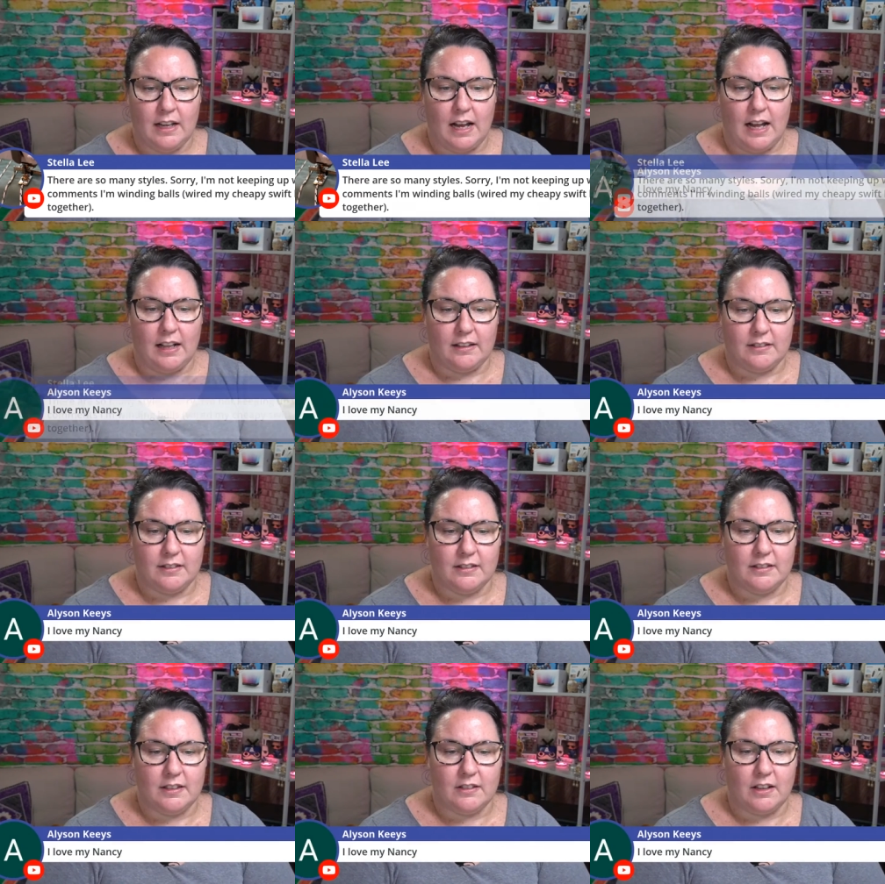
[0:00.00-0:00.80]
Allison
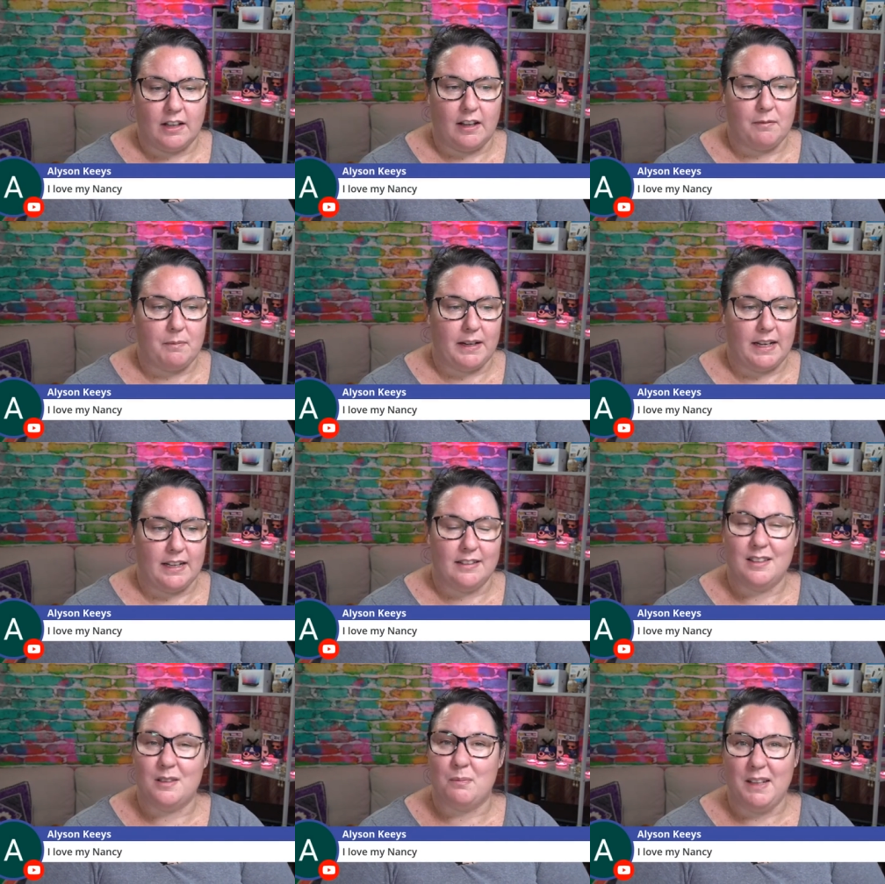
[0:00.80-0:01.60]
says, "I love my
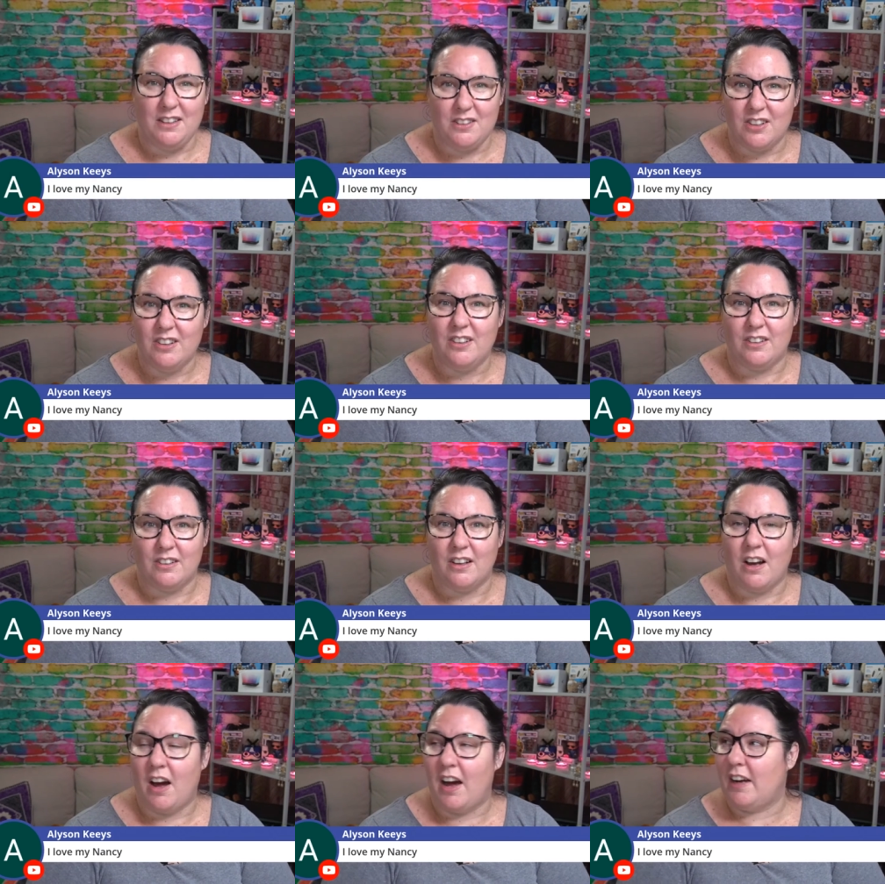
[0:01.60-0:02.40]
Nancy's." Me too.
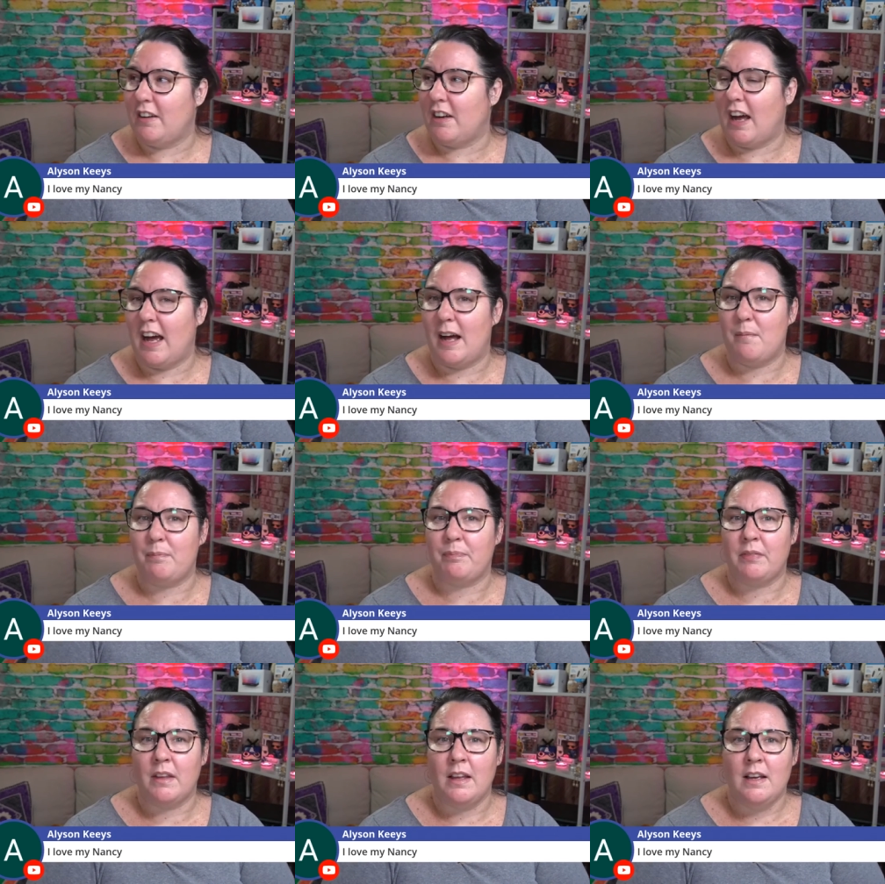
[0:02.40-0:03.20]
I um,
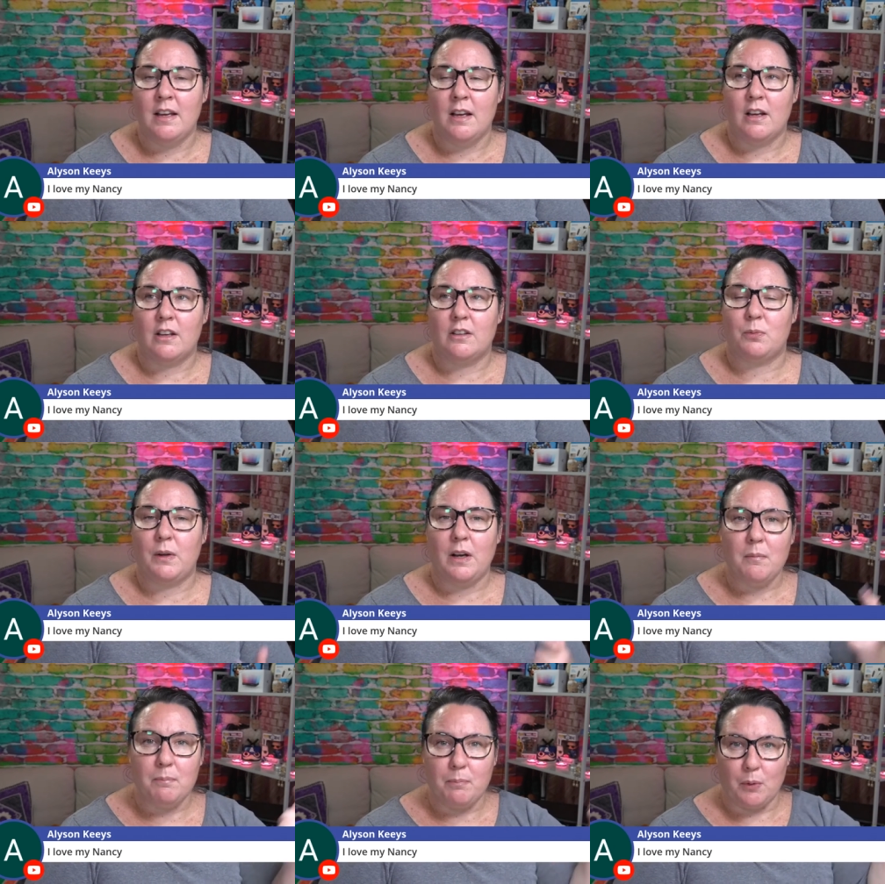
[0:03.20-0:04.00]
because when
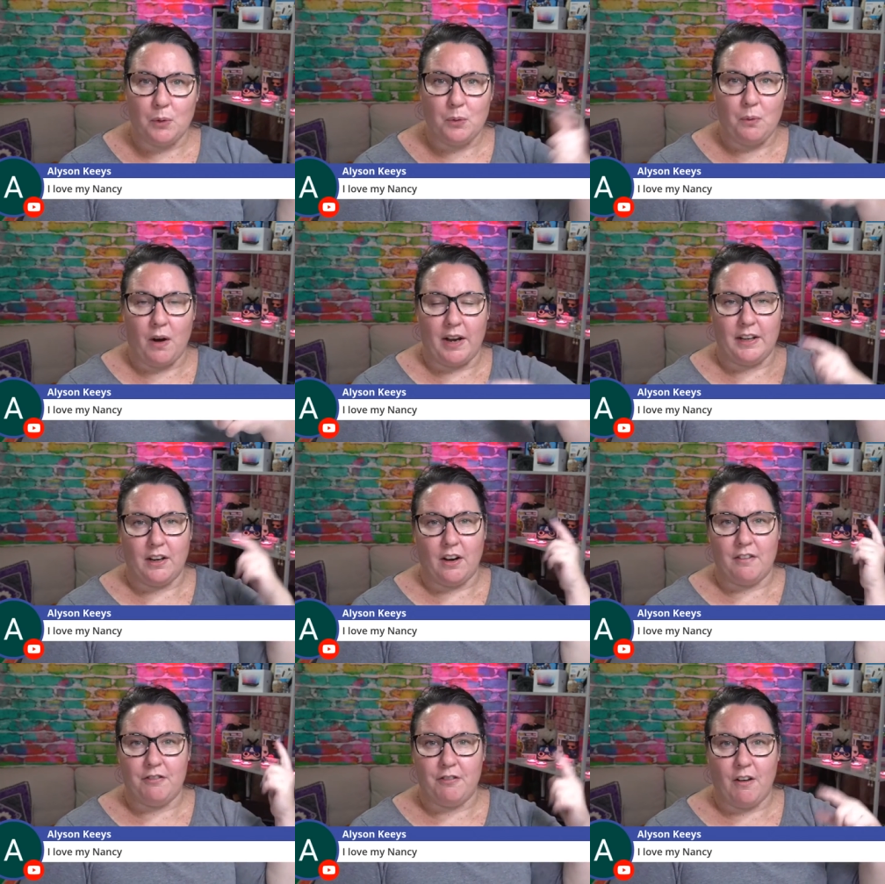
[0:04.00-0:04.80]
I'm ball winding,
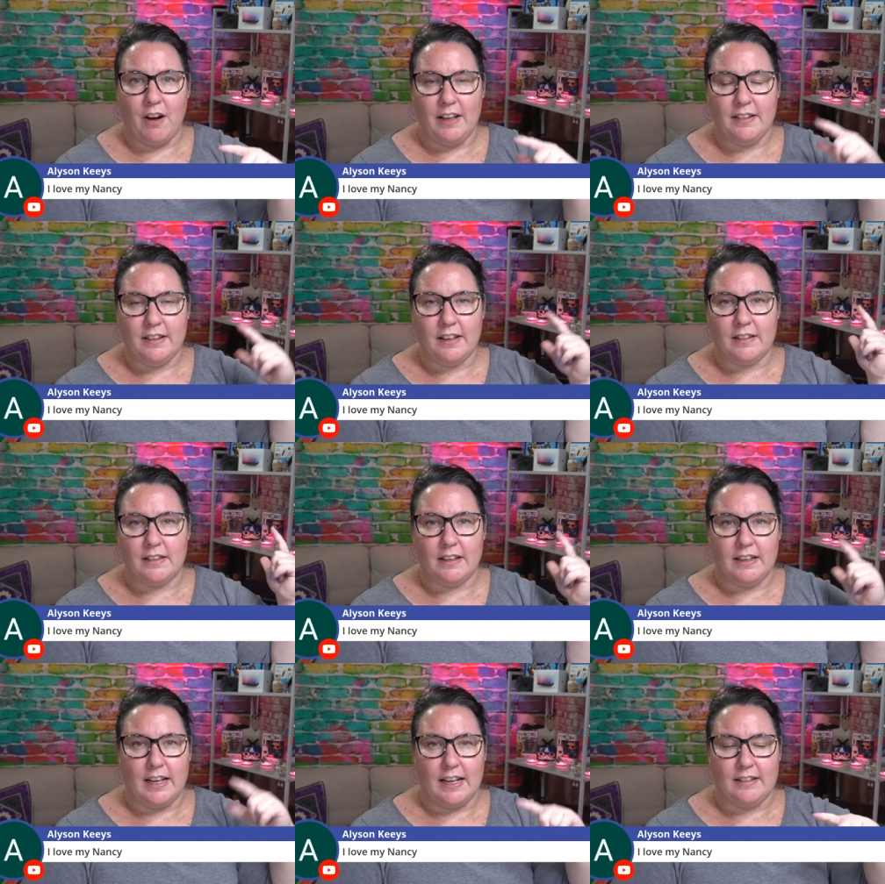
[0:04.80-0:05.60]
I find that the
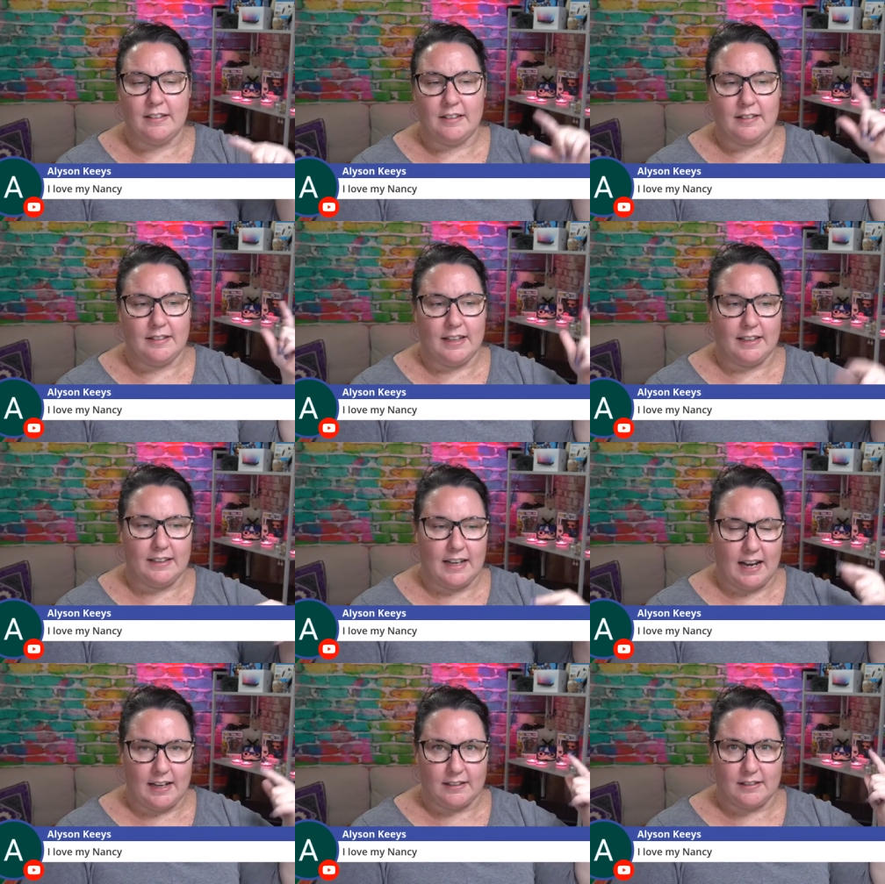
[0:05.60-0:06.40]
Nancy's Knit
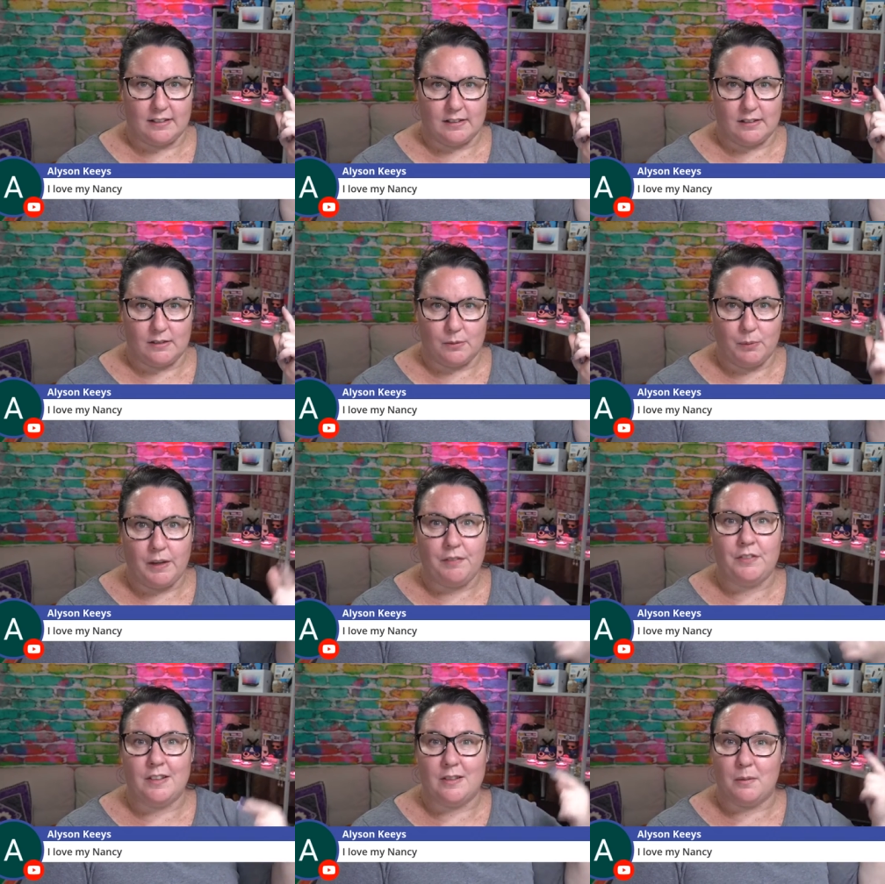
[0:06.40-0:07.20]
Knack
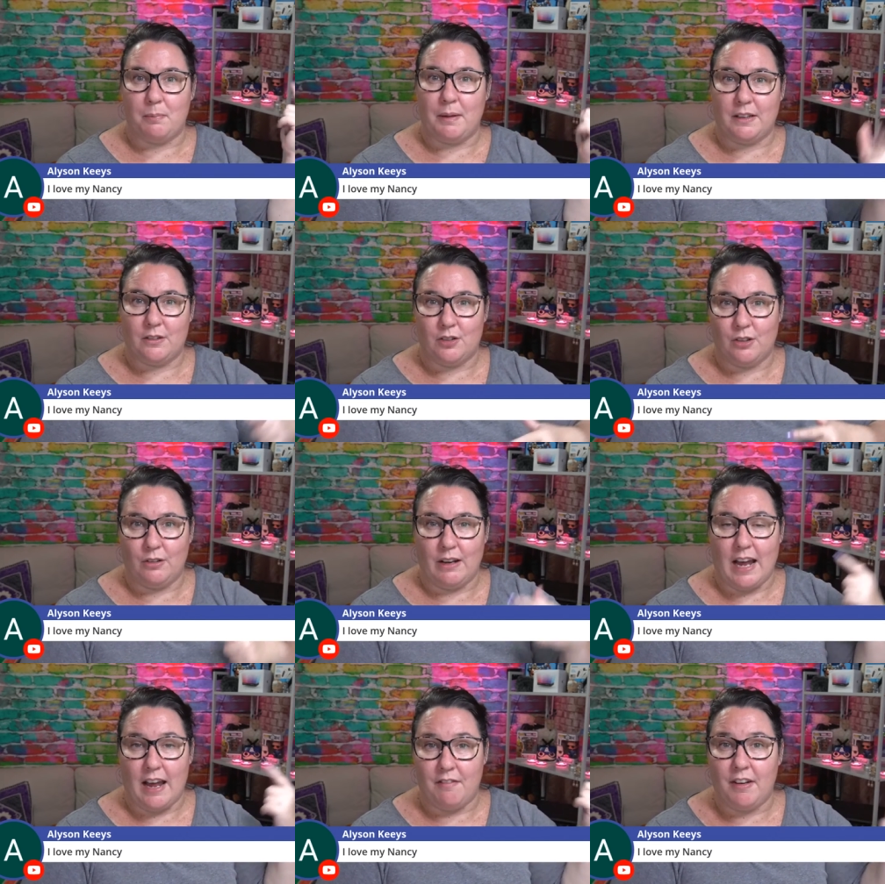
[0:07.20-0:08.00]
swift is a bit too
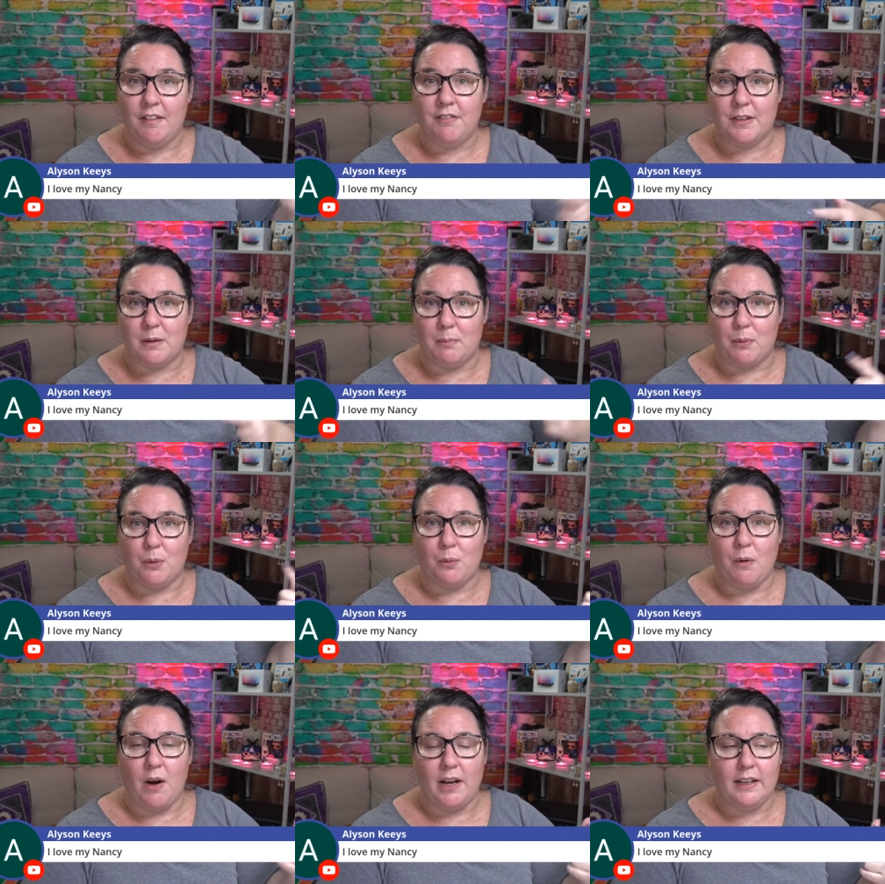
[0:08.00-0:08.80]
heavy for the ball
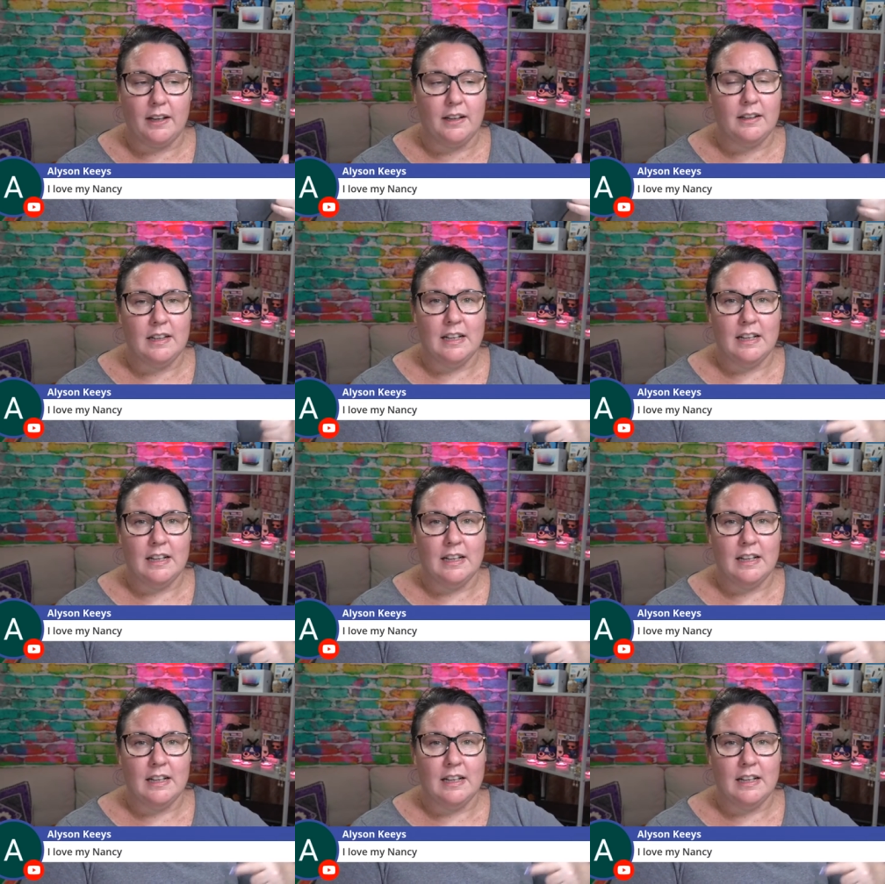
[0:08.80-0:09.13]
winder.